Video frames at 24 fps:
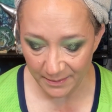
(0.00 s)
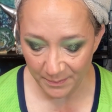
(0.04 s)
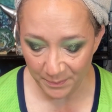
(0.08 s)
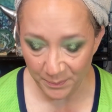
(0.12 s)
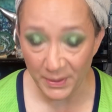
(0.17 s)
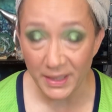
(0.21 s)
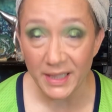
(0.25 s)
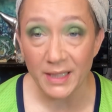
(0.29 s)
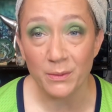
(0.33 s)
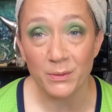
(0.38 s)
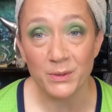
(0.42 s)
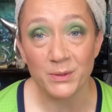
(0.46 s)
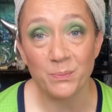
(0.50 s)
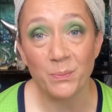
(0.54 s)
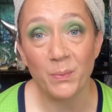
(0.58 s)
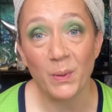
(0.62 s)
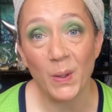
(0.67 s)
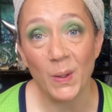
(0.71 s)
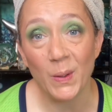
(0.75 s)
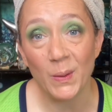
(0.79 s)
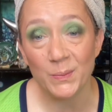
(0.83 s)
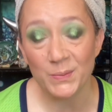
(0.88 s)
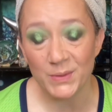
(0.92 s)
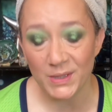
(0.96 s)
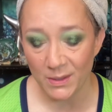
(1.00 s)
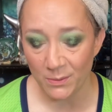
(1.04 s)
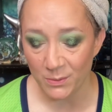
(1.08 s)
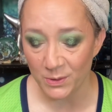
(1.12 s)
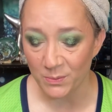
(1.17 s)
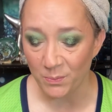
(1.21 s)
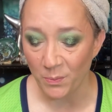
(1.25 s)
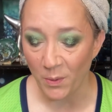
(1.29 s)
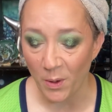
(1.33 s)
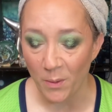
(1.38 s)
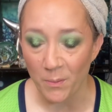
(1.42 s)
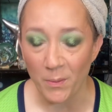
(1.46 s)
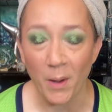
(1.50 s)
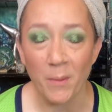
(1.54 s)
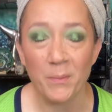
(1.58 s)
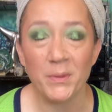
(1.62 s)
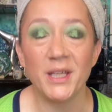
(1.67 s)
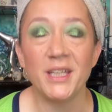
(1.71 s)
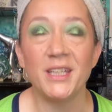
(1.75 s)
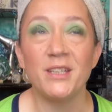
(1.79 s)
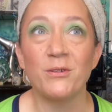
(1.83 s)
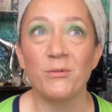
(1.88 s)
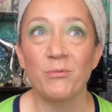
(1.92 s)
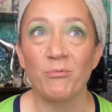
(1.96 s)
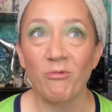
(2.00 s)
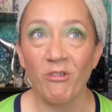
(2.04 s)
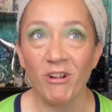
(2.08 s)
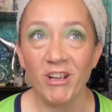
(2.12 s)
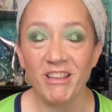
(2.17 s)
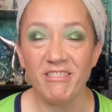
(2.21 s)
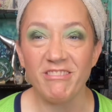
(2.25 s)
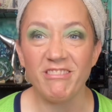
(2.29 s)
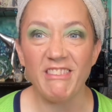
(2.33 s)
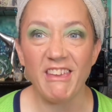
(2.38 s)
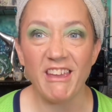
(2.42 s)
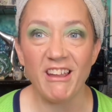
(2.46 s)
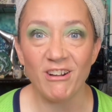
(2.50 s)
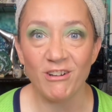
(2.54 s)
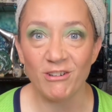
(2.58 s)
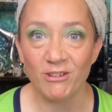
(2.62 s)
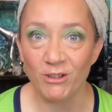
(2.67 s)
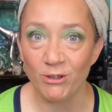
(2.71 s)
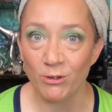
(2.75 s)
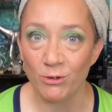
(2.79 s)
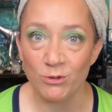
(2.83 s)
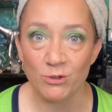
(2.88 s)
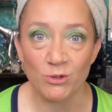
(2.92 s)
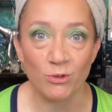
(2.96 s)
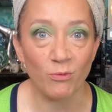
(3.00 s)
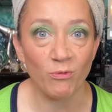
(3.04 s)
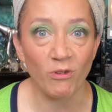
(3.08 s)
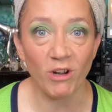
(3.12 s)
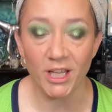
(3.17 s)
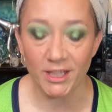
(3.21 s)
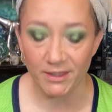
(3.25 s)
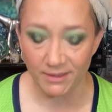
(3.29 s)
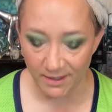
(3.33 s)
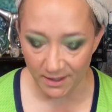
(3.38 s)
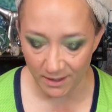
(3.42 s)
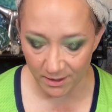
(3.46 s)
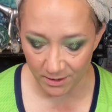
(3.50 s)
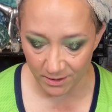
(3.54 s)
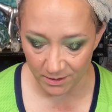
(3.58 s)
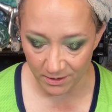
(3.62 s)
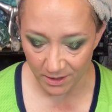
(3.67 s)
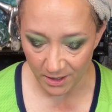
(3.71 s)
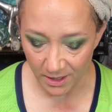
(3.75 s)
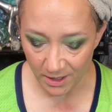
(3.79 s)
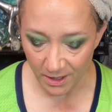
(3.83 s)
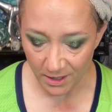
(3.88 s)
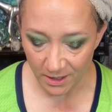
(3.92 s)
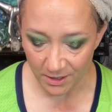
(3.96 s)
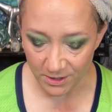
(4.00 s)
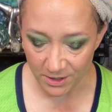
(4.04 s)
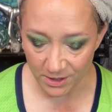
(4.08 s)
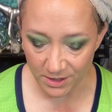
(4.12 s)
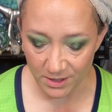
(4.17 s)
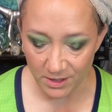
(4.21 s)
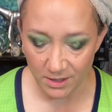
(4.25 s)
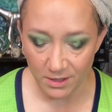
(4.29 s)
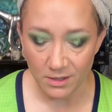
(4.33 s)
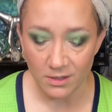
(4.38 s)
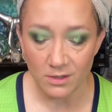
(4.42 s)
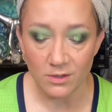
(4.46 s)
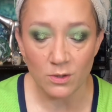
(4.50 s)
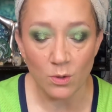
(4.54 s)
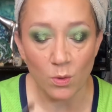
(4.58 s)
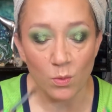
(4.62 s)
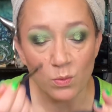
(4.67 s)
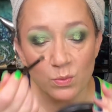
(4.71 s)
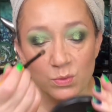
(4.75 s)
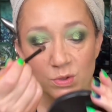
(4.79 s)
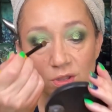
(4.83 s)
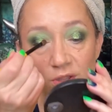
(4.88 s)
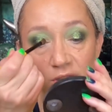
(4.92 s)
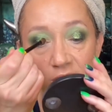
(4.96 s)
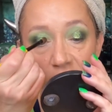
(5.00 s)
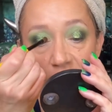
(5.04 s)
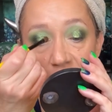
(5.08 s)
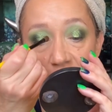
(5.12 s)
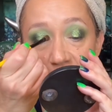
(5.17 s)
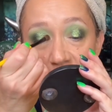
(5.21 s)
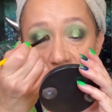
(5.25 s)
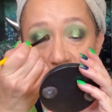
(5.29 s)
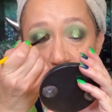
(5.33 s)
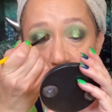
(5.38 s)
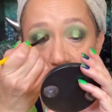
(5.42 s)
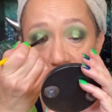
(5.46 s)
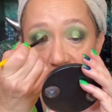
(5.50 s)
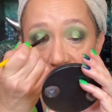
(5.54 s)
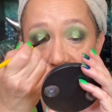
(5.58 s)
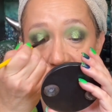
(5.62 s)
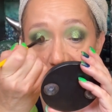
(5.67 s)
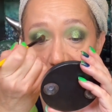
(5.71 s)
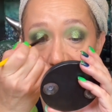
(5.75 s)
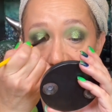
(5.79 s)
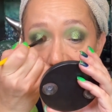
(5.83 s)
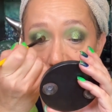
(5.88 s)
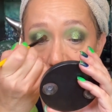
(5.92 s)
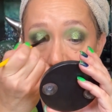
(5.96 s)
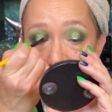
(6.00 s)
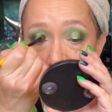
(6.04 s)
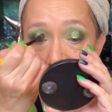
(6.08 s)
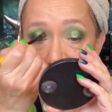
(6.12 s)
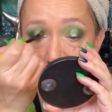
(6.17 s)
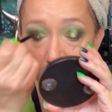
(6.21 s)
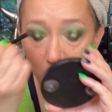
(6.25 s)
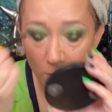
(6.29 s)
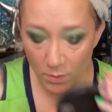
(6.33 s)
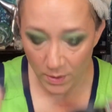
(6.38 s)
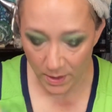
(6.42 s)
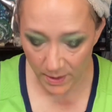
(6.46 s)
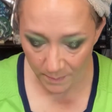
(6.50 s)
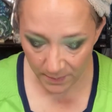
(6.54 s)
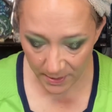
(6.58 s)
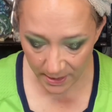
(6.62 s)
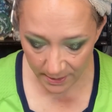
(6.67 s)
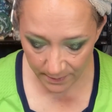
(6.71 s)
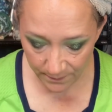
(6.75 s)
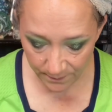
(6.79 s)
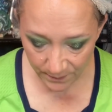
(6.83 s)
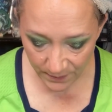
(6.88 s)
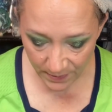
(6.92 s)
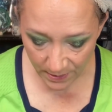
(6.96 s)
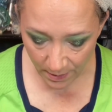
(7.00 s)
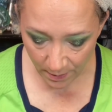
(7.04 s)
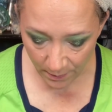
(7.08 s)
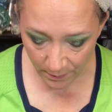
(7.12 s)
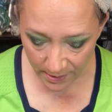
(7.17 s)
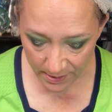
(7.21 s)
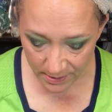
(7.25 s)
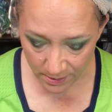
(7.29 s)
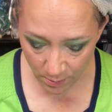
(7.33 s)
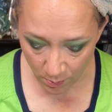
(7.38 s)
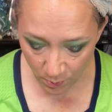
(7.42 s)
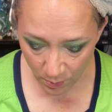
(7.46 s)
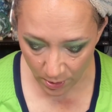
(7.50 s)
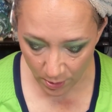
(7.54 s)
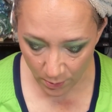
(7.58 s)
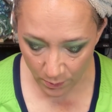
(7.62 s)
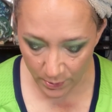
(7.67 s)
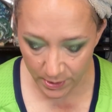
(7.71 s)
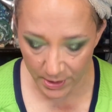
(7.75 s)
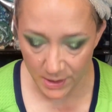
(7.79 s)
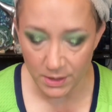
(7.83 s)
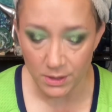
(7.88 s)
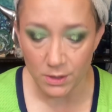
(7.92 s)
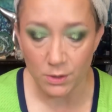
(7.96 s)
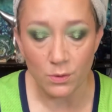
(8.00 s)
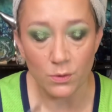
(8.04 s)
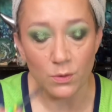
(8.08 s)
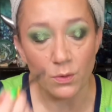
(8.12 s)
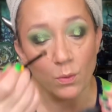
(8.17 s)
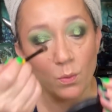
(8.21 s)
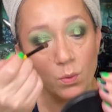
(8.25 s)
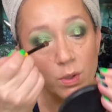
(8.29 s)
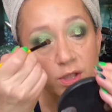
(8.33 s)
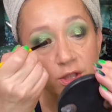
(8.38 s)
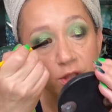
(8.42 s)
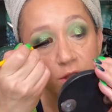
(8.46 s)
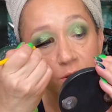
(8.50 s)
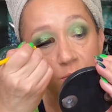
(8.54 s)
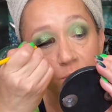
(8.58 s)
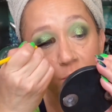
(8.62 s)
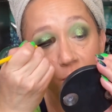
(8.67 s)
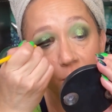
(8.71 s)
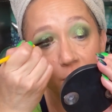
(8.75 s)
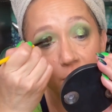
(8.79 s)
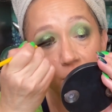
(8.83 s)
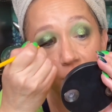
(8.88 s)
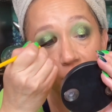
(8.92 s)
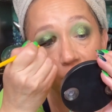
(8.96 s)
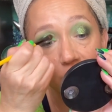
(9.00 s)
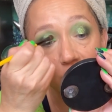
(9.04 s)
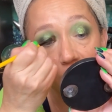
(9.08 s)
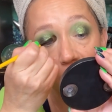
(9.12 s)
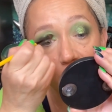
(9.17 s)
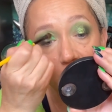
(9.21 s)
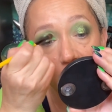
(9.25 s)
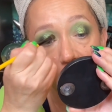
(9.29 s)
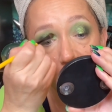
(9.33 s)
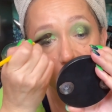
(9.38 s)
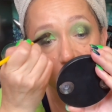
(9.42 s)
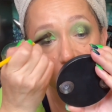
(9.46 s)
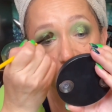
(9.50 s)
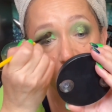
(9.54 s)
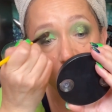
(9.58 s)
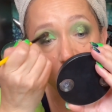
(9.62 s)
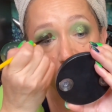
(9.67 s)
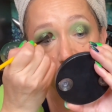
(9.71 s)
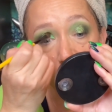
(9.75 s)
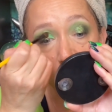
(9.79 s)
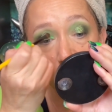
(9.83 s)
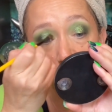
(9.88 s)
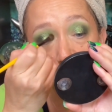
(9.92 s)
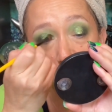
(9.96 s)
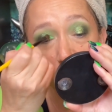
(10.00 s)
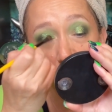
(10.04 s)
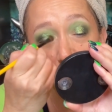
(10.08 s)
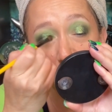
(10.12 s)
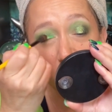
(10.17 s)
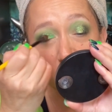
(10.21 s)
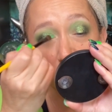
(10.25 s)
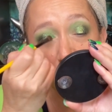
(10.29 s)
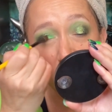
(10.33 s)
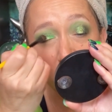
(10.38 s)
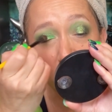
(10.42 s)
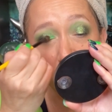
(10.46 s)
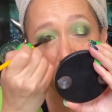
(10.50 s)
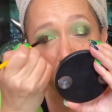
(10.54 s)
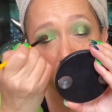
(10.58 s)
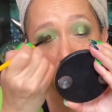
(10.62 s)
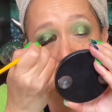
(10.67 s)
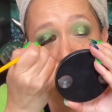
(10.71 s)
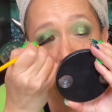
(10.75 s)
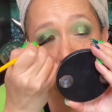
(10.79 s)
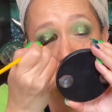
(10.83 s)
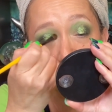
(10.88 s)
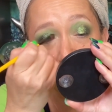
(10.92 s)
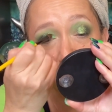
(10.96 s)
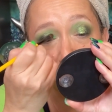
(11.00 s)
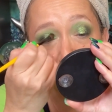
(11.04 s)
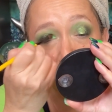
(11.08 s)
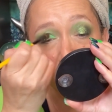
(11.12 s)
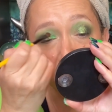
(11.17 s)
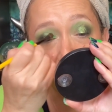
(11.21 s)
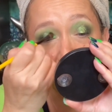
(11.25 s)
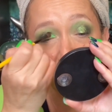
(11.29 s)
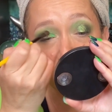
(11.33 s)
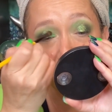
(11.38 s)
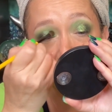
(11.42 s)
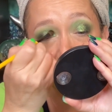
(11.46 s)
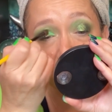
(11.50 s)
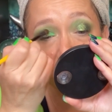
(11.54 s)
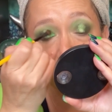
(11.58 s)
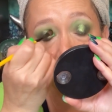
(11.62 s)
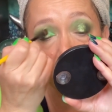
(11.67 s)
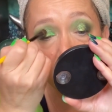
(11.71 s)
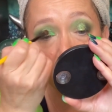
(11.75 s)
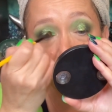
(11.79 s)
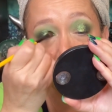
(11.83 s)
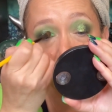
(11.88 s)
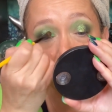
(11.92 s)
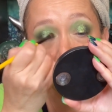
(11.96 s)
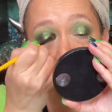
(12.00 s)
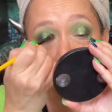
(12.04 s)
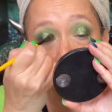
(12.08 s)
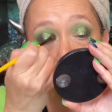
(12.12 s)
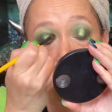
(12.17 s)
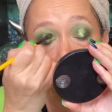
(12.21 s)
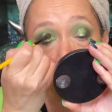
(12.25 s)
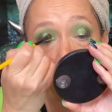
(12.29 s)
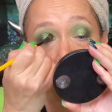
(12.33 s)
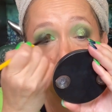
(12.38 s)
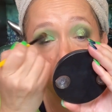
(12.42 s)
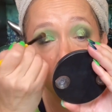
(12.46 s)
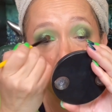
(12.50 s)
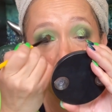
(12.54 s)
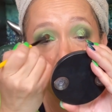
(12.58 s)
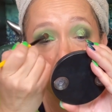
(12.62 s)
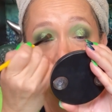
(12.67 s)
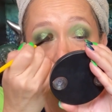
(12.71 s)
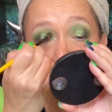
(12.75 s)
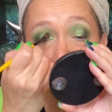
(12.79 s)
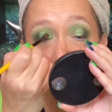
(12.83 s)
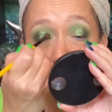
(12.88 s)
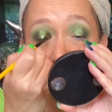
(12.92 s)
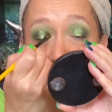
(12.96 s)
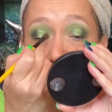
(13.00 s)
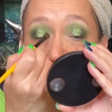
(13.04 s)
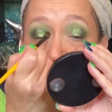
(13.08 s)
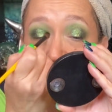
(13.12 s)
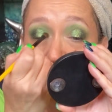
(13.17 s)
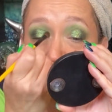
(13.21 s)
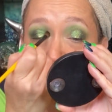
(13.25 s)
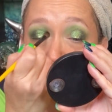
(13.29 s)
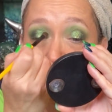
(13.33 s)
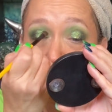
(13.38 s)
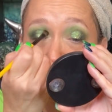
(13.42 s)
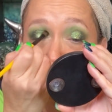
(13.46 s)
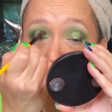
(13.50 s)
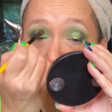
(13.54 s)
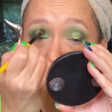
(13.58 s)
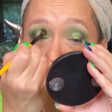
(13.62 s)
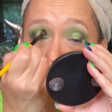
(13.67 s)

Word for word: but he was bummed. He was bummed. I'm like, you're right there, dude. You're right there. Just don't, don't give up. You know what I mean? All right, so we're going into the Witch's Brew. So we're, we're going to try again next week. There's like this little cheat,